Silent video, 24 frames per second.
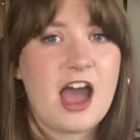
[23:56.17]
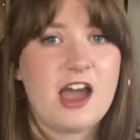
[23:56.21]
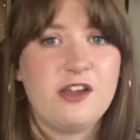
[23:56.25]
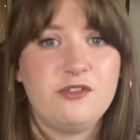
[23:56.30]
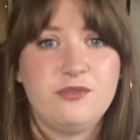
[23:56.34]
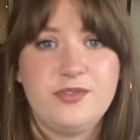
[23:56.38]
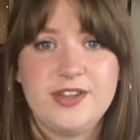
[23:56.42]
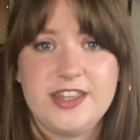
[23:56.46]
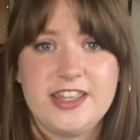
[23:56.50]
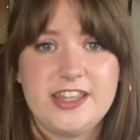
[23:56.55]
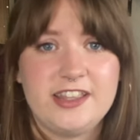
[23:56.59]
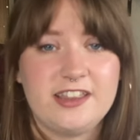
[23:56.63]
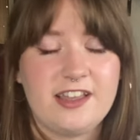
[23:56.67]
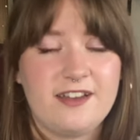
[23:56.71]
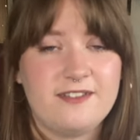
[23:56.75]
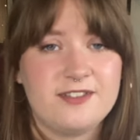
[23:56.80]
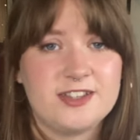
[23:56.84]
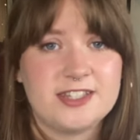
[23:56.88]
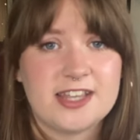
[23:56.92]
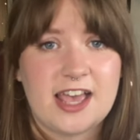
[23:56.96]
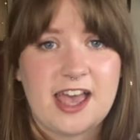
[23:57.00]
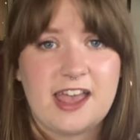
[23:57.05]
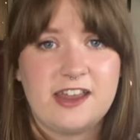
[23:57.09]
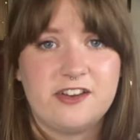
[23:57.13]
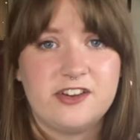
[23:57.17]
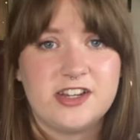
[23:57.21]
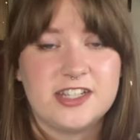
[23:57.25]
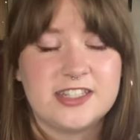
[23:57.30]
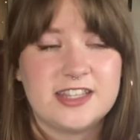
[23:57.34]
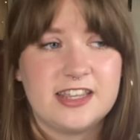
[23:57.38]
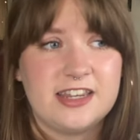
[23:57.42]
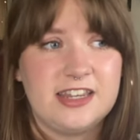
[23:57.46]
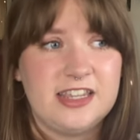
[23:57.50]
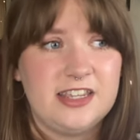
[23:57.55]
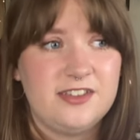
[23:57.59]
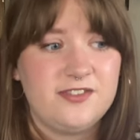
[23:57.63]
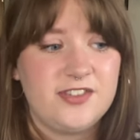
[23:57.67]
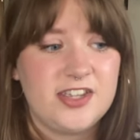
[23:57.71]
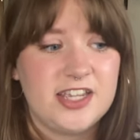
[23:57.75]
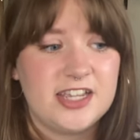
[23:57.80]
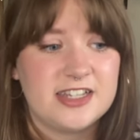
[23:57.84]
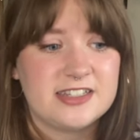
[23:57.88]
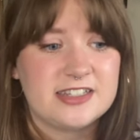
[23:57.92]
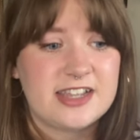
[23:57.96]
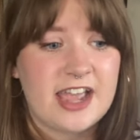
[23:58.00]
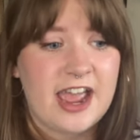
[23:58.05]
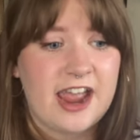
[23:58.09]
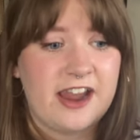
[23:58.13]
I really love Cyrus and Evie
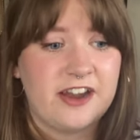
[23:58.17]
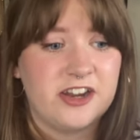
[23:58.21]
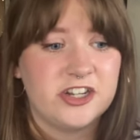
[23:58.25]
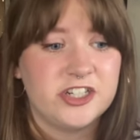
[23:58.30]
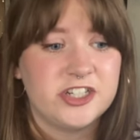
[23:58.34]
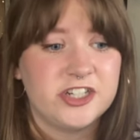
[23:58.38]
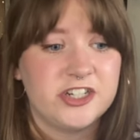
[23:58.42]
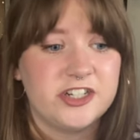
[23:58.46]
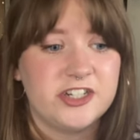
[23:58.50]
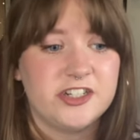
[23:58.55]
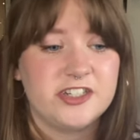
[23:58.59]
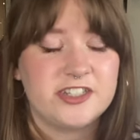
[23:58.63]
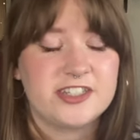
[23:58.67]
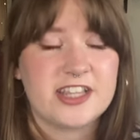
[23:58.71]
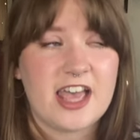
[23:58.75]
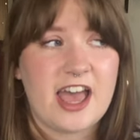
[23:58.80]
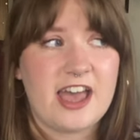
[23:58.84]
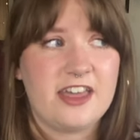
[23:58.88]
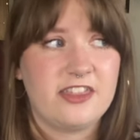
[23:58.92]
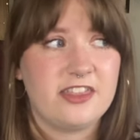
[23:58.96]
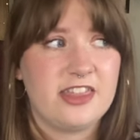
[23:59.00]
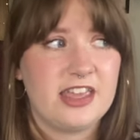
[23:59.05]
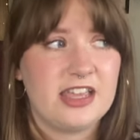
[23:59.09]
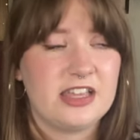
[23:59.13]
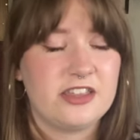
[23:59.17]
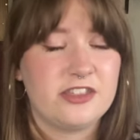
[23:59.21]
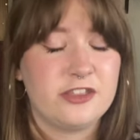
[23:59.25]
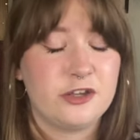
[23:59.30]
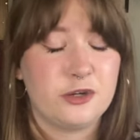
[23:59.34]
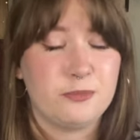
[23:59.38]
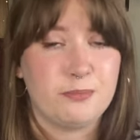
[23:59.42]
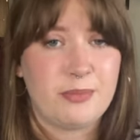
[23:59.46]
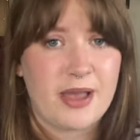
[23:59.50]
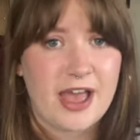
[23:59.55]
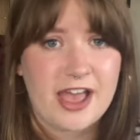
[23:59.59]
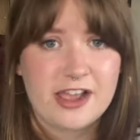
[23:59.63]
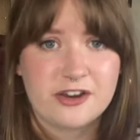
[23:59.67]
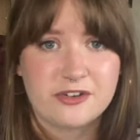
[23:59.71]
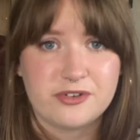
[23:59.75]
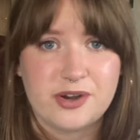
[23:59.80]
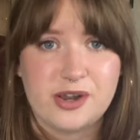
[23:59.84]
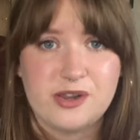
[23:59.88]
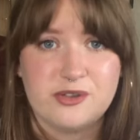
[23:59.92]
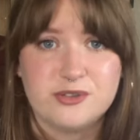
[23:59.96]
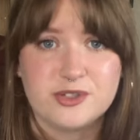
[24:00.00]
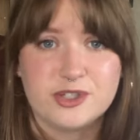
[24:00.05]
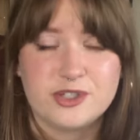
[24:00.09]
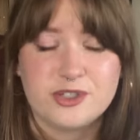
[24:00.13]
as characters. I think their
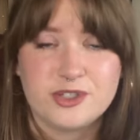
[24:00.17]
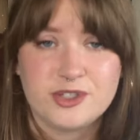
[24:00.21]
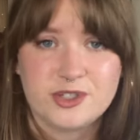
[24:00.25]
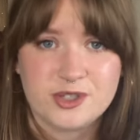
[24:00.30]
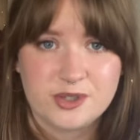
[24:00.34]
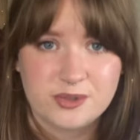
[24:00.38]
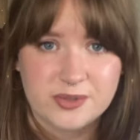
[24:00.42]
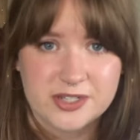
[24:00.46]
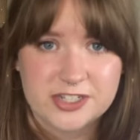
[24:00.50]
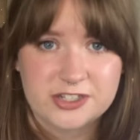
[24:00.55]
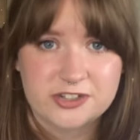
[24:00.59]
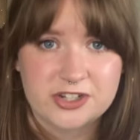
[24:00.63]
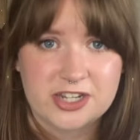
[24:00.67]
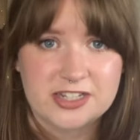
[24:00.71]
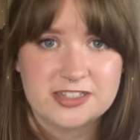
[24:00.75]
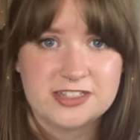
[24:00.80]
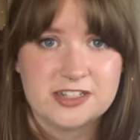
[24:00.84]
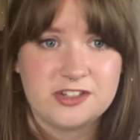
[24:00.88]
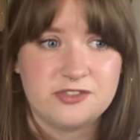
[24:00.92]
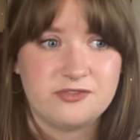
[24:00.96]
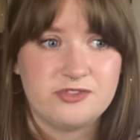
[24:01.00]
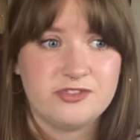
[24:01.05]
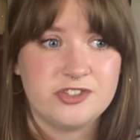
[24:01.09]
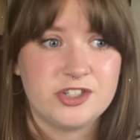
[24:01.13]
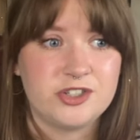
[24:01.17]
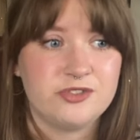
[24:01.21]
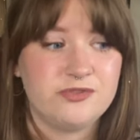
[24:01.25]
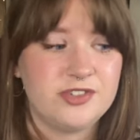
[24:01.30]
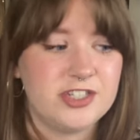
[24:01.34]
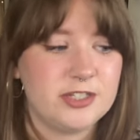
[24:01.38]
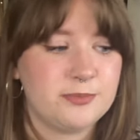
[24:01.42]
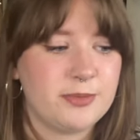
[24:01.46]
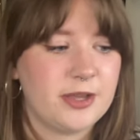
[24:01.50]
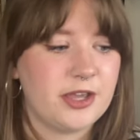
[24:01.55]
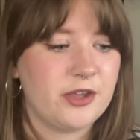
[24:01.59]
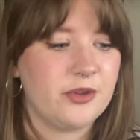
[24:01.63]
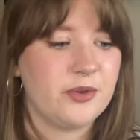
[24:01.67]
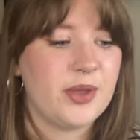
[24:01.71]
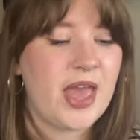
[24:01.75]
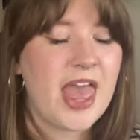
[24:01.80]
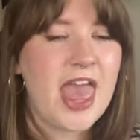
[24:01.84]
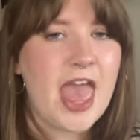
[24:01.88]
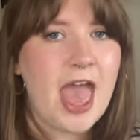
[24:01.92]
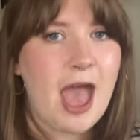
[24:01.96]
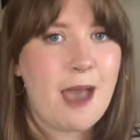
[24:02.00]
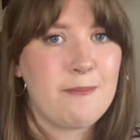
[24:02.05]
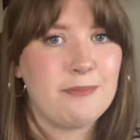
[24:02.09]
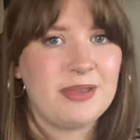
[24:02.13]
backgrounds are so interesting to read about,
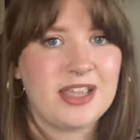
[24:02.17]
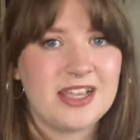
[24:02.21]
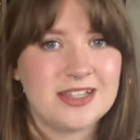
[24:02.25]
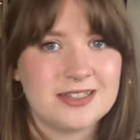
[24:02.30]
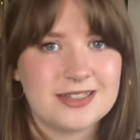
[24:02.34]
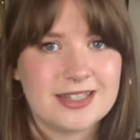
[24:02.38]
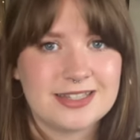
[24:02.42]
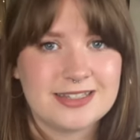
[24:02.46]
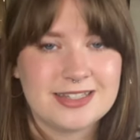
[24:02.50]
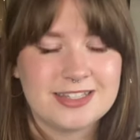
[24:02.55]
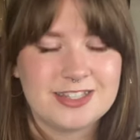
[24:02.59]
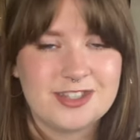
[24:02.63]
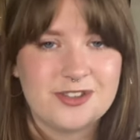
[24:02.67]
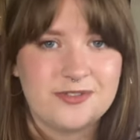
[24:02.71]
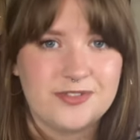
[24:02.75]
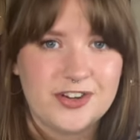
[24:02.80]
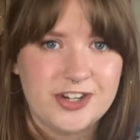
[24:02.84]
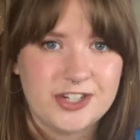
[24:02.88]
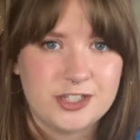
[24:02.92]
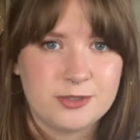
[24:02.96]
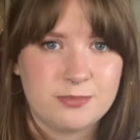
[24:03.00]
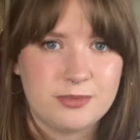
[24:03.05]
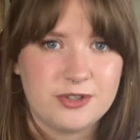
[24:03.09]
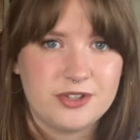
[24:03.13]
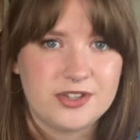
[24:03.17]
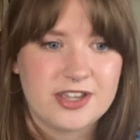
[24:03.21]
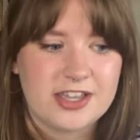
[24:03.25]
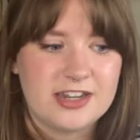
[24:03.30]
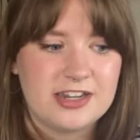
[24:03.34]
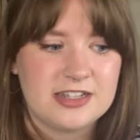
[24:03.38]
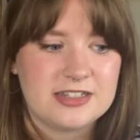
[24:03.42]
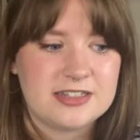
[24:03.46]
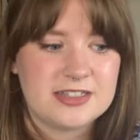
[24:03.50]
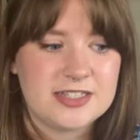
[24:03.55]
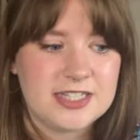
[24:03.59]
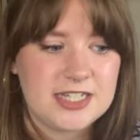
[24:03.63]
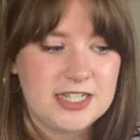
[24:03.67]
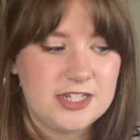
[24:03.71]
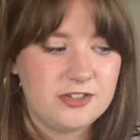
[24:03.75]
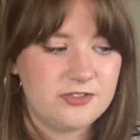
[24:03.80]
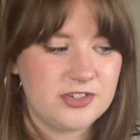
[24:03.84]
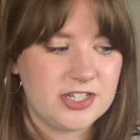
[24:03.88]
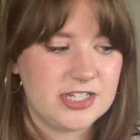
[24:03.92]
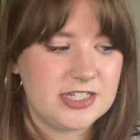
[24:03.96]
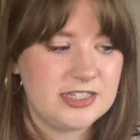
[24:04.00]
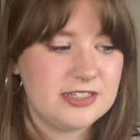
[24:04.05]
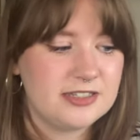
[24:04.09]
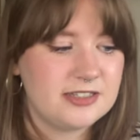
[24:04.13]
and because this is the first book in a
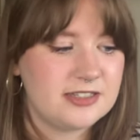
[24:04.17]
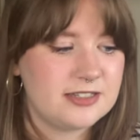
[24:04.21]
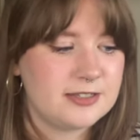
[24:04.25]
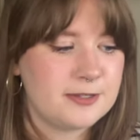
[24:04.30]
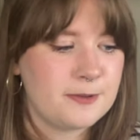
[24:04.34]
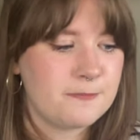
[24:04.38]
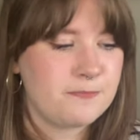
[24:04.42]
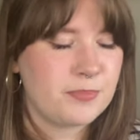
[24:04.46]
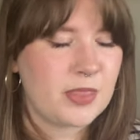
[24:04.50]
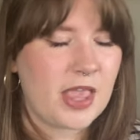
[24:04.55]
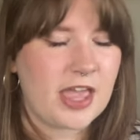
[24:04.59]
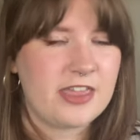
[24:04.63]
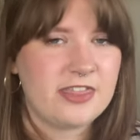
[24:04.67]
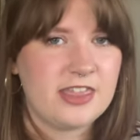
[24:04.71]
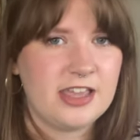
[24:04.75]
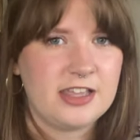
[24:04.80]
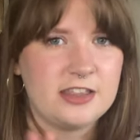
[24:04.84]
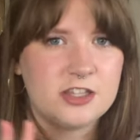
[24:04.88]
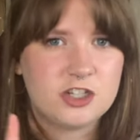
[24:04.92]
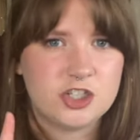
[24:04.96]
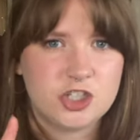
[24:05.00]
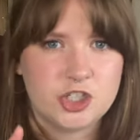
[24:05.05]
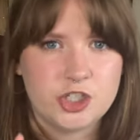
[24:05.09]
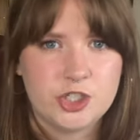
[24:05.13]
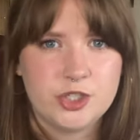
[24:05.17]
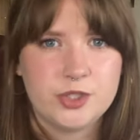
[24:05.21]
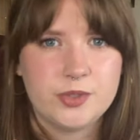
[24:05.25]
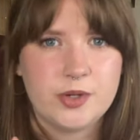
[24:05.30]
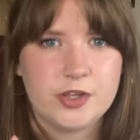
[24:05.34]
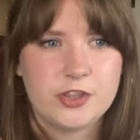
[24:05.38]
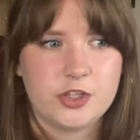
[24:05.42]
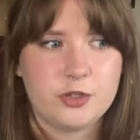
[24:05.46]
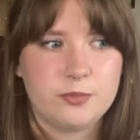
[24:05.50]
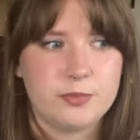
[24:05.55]
series, I think there's 2 other